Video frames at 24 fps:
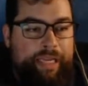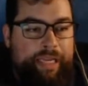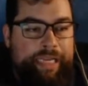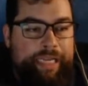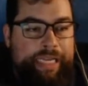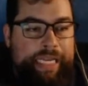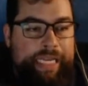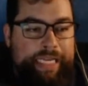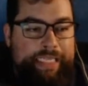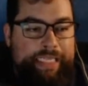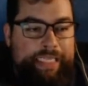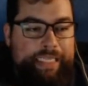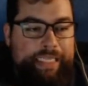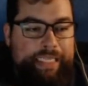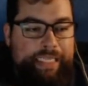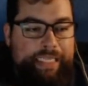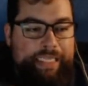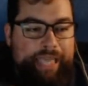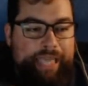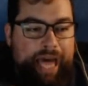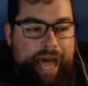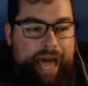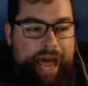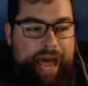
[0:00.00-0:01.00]
get to the
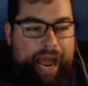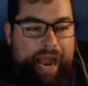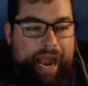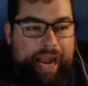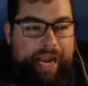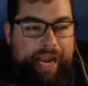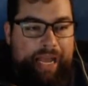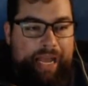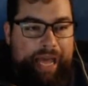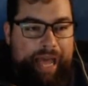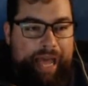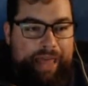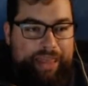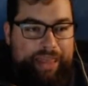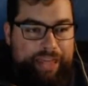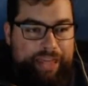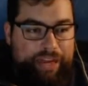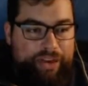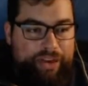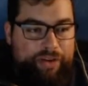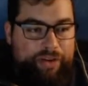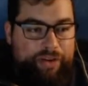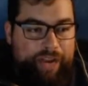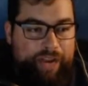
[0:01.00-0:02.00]
side, and
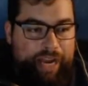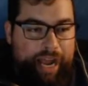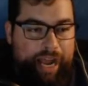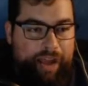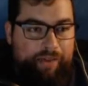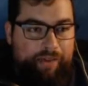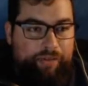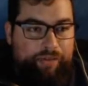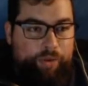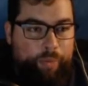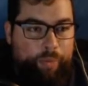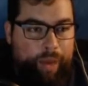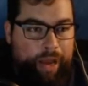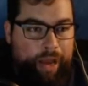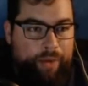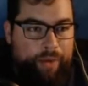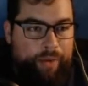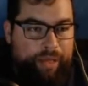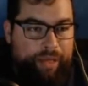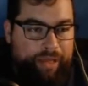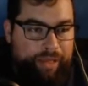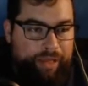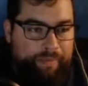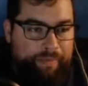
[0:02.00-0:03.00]
then you can have your way
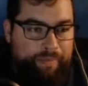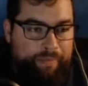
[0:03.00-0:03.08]
with him.